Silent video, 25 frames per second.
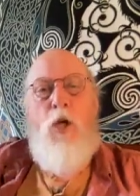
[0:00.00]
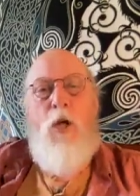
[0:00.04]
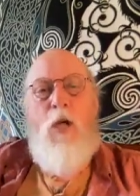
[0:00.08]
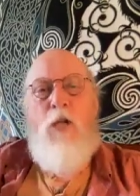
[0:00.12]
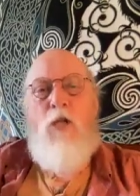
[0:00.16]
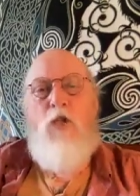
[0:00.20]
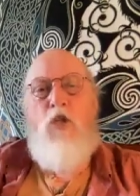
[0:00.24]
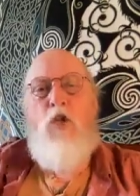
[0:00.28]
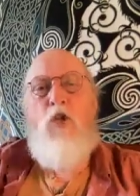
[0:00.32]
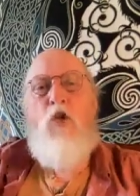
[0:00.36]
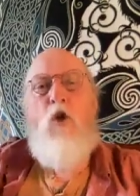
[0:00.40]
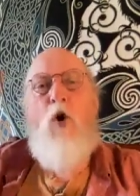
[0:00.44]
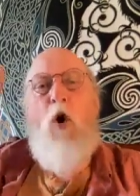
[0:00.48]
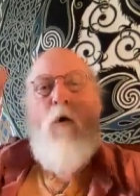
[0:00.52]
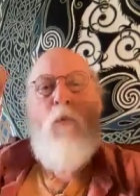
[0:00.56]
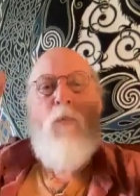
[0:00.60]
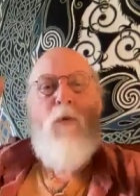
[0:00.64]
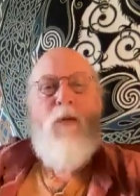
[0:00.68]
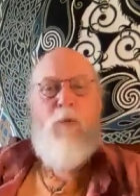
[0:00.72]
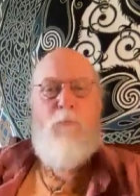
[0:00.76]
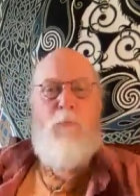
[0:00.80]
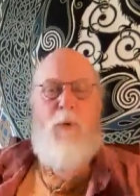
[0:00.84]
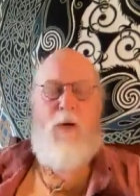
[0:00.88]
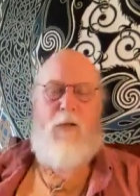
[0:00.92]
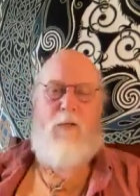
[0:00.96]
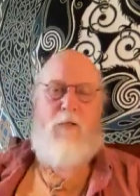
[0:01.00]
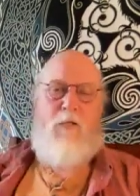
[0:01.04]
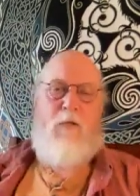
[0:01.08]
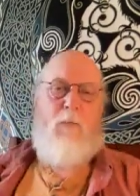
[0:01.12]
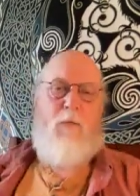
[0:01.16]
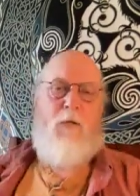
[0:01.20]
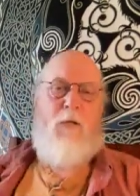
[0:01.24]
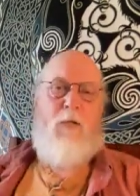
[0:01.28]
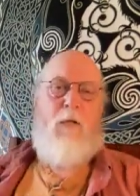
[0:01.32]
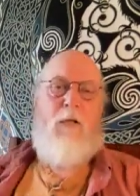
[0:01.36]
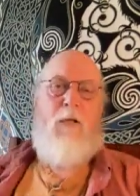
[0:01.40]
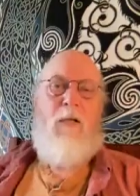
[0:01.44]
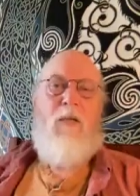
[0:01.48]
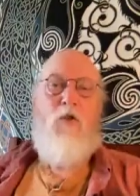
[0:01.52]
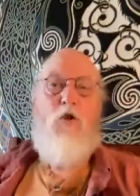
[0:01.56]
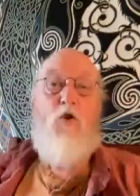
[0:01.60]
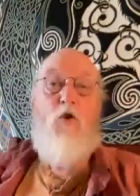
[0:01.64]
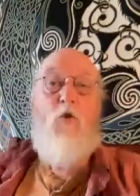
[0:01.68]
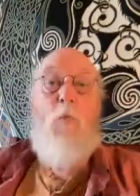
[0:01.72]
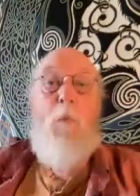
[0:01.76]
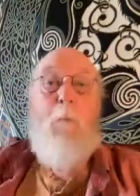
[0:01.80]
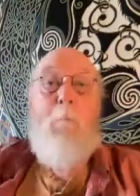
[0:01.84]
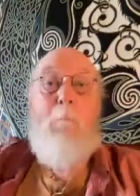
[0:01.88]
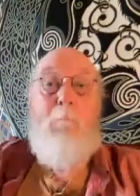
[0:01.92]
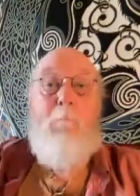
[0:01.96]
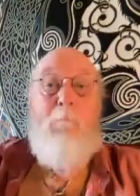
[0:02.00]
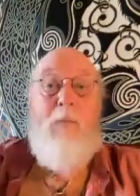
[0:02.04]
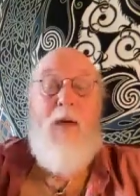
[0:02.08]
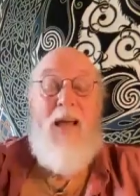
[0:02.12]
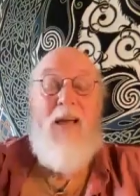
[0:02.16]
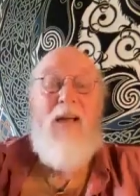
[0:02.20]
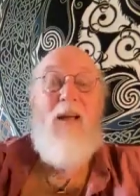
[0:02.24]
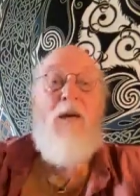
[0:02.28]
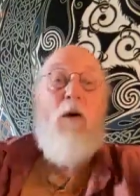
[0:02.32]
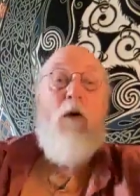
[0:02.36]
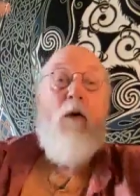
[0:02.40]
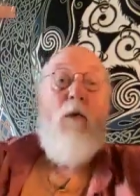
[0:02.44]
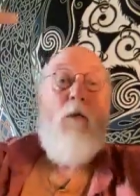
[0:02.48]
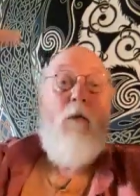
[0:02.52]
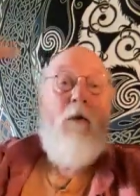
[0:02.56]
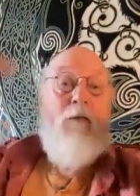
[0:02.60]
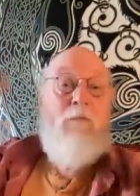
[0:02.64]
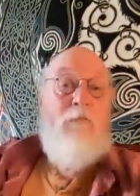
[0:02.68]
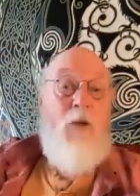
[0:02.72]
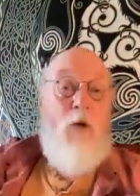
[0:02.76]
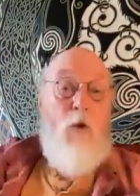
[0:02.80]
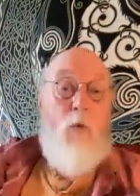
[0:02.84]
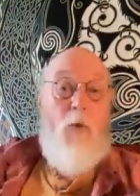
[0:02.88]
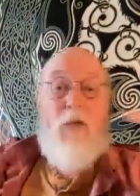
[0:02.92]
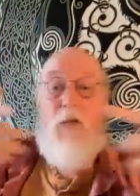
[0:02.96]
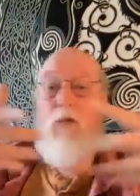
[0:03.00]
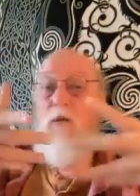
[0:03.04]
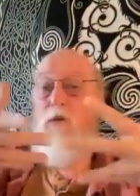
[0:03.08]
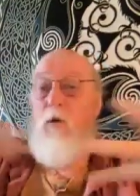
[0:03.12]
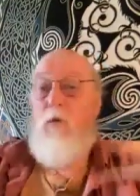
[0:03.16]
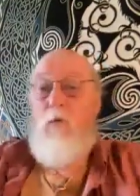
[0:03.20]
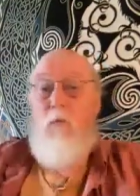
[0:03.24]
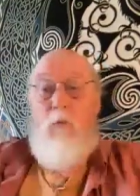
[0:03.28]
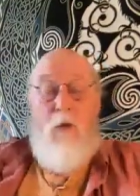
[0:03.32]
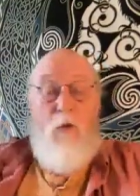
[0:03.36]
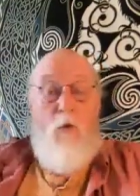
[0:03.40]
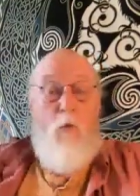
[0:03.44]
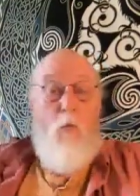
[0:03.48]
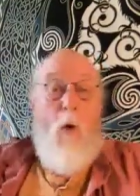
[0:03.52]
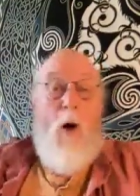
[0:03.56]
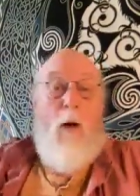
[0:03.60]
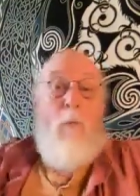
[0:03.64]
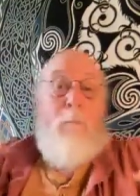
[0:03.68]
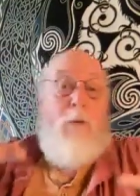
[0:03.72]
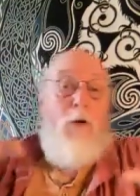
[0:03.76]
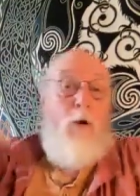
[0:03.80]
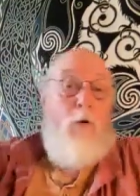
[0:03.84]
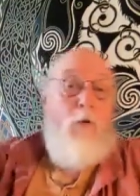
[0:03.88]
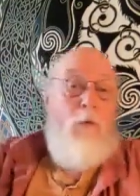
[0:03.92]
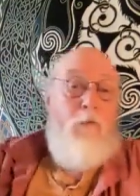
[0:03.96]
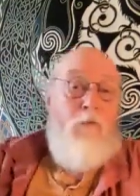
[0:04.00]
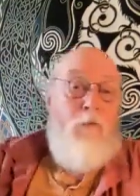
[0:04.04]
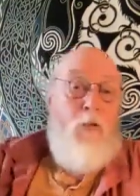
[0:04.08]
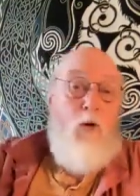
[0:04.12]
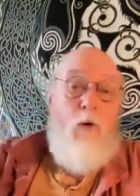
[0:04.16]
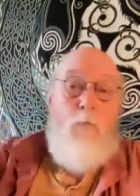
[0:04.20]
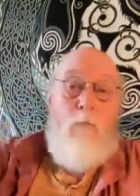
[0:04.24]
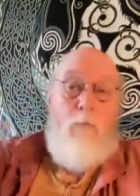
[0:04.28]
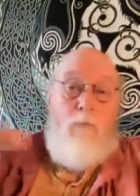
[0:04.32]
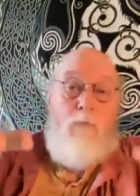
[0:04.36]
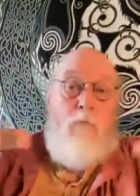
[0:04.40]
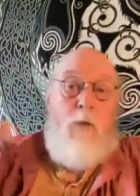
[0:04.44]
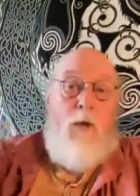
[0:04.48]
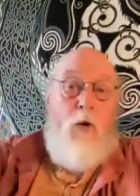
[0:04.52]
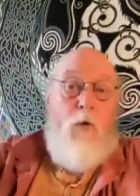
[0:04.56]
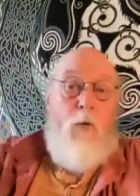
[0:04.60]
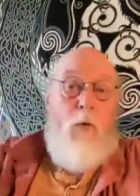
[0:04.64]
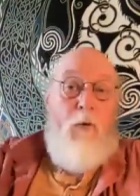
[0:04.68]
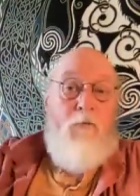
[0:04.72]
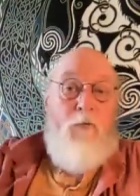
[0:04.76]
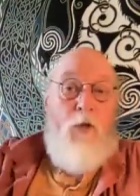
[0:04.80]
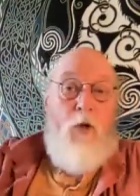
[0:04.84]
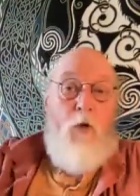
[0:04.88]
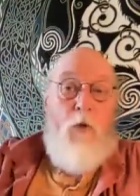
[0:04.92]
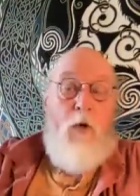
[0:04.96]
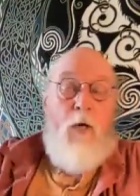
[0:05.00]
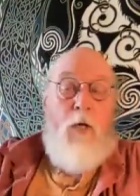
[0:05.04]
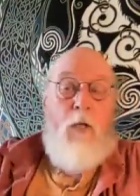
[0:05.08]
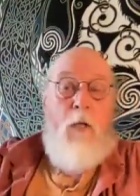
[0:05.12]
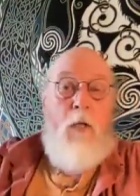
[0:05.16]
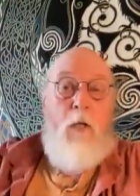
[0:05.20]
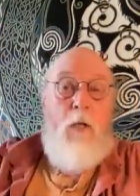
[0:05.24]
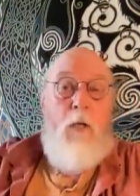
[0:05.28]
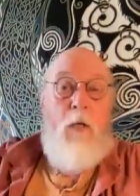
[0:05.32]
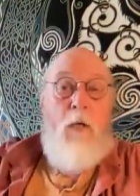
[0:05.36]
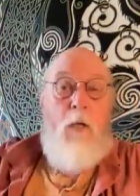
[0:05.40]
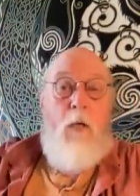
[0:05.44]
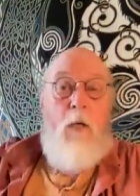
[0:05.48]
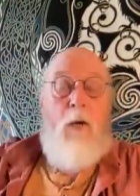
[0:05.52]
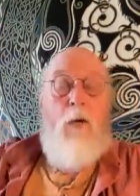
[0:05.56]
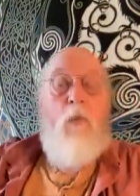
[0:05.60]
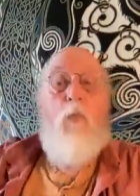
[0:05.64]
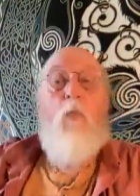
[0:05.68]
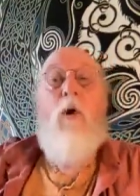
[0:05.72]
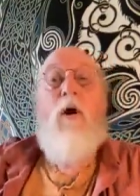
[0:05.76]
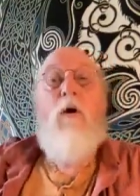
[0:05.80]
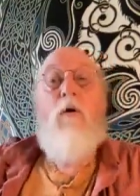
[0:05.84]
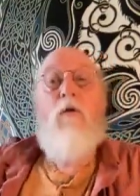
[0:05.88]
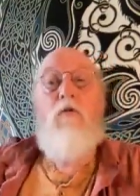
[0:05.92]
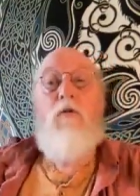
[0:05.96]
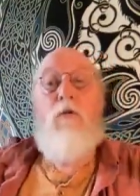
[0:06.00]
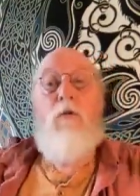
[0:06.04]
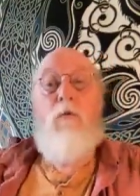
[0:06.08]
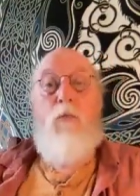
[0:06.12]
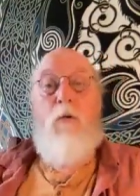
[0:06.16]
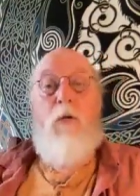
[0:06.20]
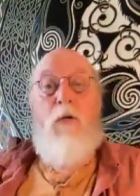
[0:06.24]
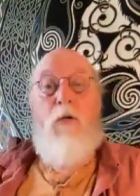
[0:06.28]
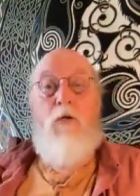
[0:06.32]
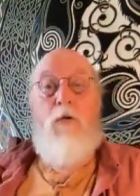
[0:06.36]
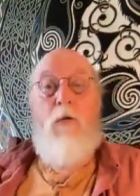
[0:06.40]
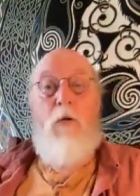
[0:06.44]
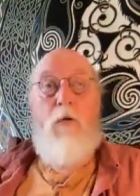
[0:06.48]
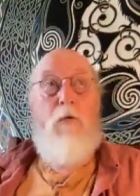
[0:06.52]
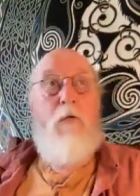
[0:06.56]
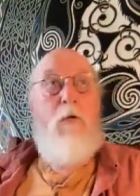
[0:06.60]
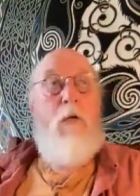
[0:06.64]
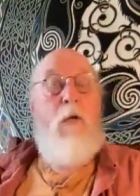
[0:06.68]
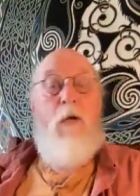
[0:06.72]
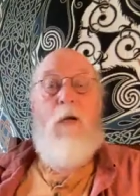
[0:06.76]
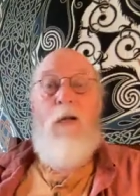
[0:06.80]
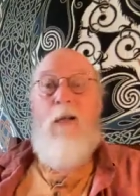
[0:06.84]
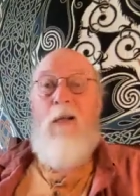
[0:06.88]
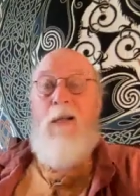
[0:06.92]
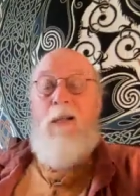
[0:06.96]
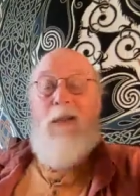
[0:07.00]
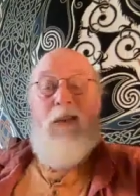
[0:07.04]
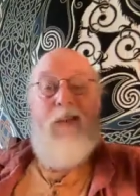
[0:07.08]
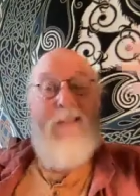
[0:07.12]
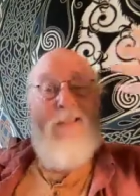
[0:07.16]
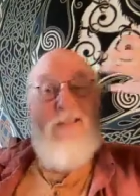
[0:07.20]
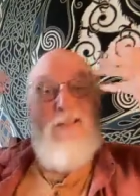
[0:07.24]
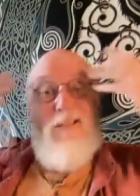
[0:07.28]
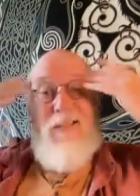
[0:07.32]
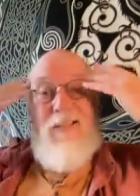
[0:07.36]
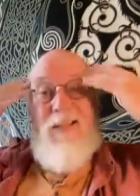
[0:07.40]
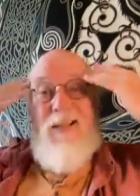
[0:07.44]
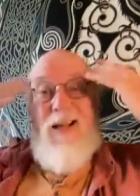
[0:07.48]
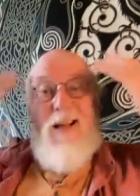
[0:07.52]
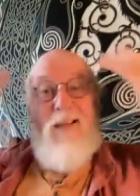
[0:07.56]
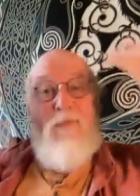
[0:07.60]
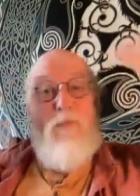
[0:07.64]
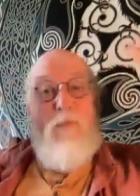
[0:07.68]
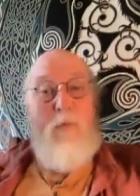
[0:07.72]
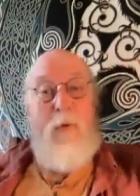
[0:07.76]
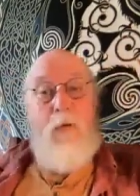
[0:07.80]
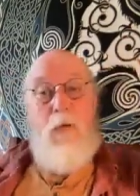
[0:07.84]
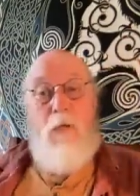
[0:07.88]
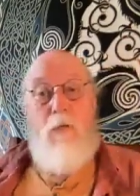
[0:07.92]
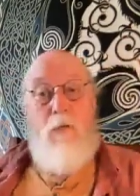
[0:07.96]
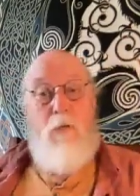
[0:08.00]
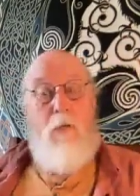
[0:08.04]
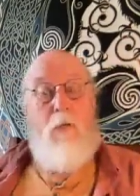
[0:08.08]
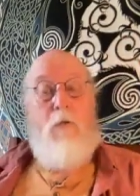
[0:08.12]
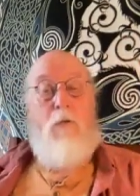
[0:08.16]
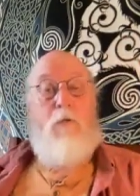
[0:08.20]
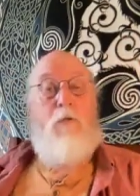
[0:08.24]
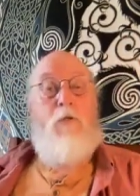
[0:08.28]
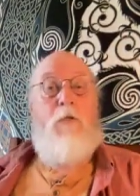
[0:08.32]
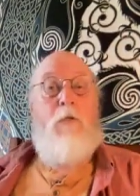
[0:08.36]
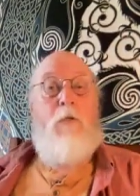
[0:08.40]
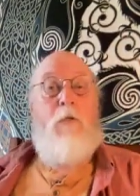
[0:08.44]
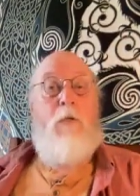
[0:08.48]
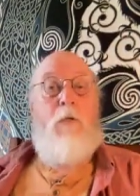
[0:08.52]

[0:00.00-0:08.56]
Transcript: It's your responsibility to peer review it. So you want peer review it. Where's the research? This is not research.